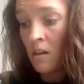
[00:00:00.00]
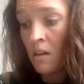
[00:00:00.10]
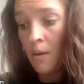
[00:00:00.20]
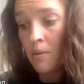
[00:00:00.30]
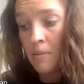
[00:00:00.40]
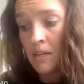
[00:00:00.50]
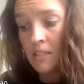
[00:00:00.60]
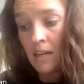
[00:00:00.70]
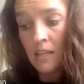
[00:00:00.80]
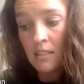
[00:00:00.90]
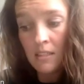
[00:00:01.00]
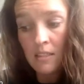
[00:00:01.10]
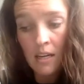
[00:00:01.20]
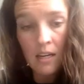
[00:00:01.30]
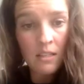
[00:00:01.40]
I put my seconds
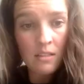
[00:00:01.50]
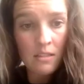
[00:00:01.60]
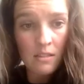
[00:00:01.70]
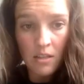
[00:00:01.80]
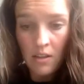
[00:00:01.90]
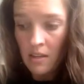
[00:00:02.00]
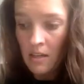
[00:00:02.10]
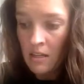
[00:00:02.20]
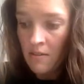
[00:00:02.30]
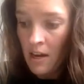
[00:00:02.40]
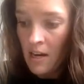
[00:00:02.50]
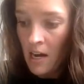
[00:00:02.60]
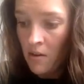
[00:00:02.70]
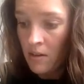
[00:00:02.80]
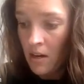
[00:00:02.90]
so that they divide
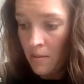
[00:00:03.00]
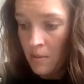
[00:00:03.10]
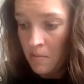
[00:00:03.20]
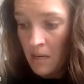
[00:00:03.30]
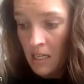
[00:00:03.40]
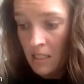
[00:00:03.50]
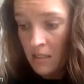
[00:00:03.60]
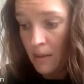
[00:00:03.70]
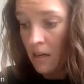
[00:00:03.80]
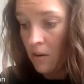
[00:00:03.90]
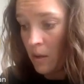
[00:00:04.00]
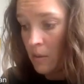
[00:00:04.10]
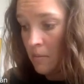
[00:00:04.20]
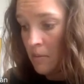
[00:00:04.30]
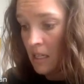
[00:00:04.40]
out. Now I'm in minutes, but I don't want to be
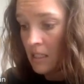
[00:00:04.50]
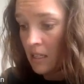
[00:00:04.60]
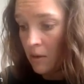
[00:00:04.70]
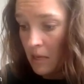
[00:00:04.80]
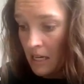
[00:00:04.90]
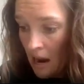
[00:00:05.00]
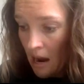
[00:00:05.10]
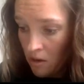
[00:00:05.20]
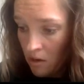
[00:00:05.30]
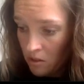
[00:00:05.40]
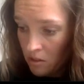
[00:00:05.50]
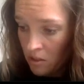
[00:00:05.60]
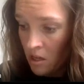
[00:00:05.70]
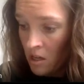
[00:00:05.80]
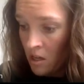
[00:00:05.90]
in minutes. I want to be in hours.
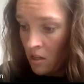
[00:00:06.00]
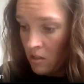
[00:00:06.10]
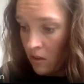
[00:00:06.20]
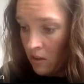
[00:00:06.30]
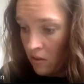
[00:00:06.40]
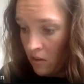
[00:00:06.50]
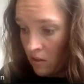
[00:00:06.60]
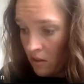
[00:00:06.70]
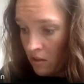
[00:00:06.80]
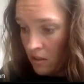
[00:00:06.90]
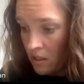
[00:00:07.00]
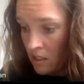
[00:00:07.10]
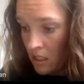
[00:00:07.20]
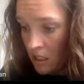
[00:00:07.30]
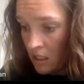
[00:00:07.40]
So I know there are
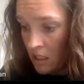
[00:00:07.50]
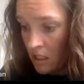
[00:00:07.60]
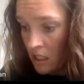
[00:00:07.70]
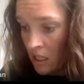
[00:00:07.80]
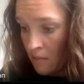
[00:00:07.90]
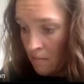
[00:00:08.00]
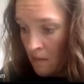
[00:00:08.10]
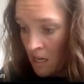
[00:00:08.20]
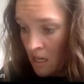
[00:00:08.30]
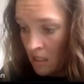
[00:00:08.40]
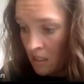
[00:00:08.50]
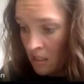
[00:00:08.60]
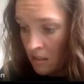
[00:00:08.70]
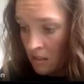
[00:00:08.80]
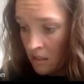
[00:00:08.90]
60
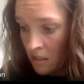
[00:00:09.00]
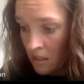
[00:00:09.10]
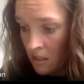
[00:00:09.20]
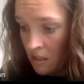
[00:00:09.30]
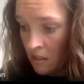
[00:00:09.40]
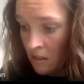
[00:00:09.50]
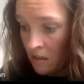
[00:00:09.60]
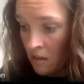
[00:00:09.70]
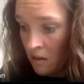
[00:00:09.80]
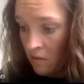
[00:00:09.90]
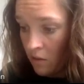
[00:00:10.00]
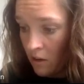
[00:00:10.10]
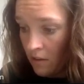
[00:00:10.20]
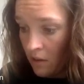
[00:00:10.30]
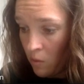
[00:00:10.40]
minutes for
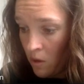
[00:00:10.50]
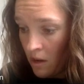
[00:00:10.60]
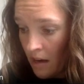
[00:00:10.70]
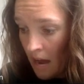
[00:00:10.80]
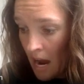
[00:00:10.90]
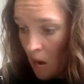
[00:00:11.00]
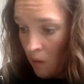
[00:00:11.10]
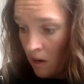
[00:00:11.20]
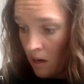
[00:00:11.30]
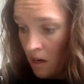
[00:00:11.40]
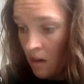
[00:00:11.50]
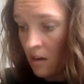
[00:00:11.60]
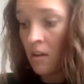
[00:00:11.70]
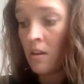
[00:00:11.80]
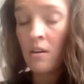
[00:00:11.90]
every 1 hour.
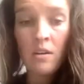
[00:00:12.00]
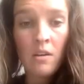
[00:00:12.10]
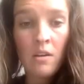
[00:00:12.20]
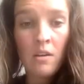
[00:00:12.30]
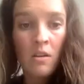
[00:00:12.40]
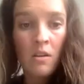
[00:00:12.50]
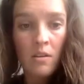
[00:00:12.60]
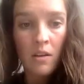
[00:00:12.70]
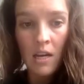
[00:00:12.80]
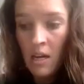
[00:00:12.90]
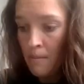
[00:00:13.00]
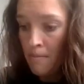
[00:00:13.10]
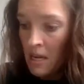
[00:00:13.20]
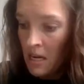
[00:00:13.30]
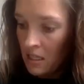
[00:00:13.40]
Okay,
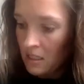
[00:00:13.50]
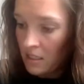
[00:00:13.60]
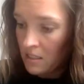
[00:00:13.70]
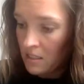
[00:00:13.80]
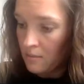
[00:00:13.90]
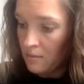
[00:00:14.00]
minutes.